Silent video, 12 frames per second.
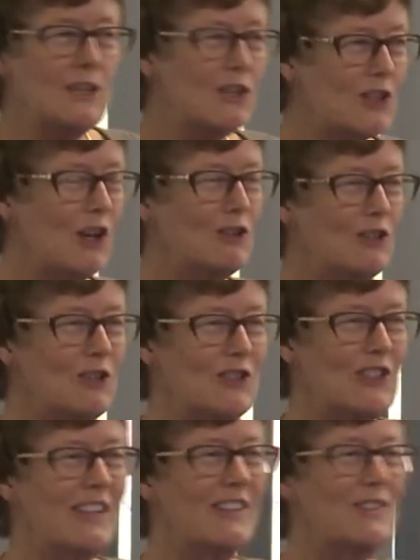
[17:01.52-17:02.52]

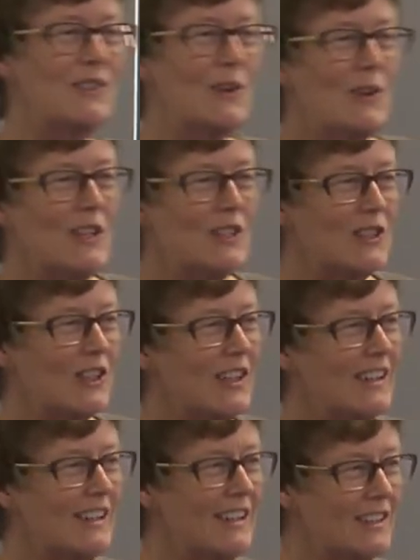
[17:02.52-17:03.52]
discussions. So it's
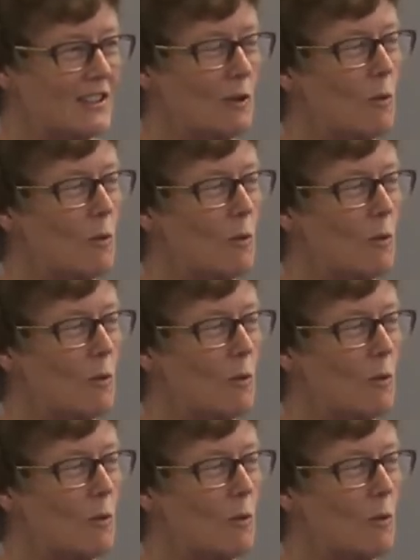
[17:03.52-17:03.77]
a, it's a